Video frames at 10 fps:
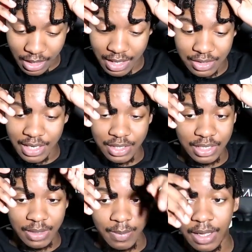react to that
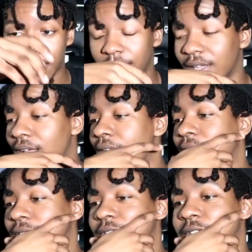shit, man. But
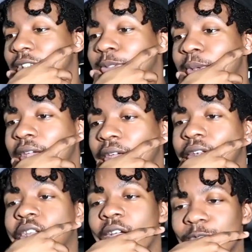this
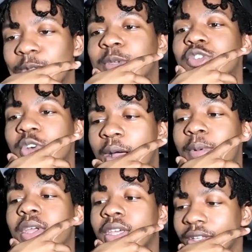man definitely be
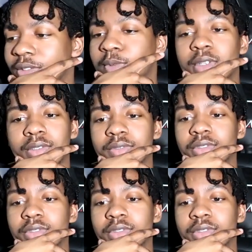dropping hits, bro.